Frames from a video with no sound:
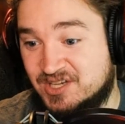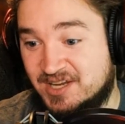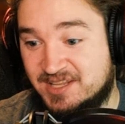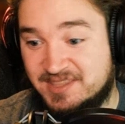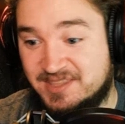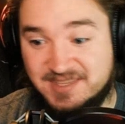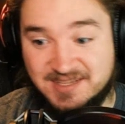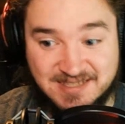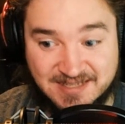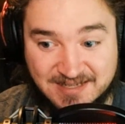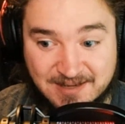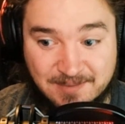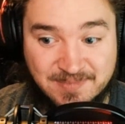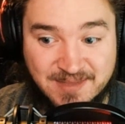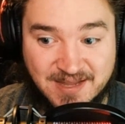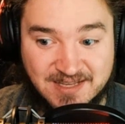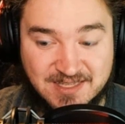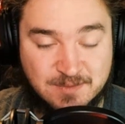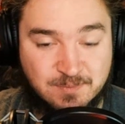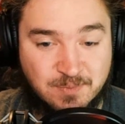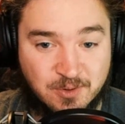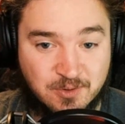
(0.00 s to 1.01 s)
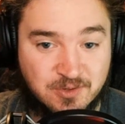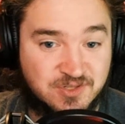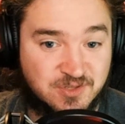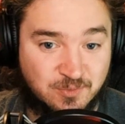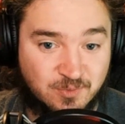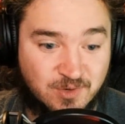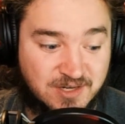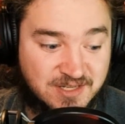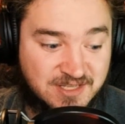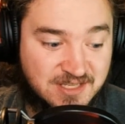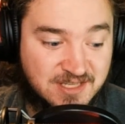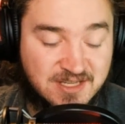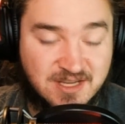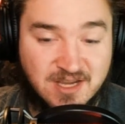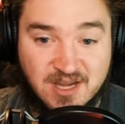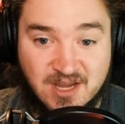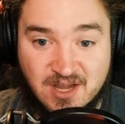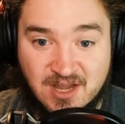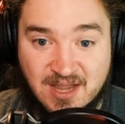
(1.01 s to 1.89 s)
And I think to him that spoke to what he